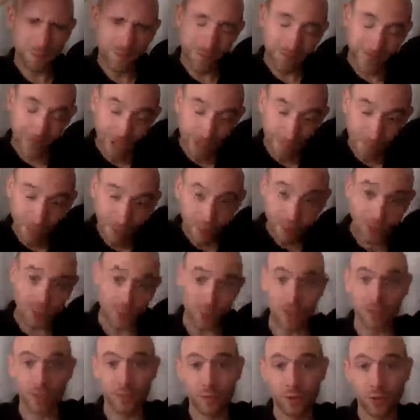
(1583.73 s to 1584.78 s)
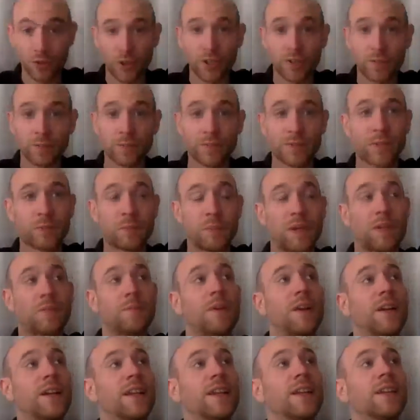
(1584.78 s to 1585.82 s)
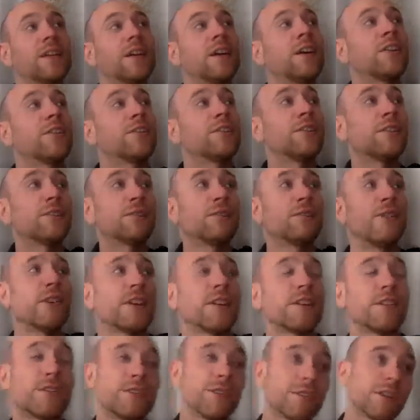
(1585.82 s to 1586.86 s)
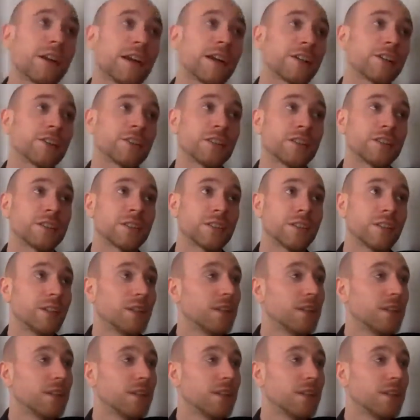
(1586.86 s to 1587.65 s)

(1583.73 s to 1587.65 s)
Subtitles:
but I'm also going to try to spend money in 100 different other directions.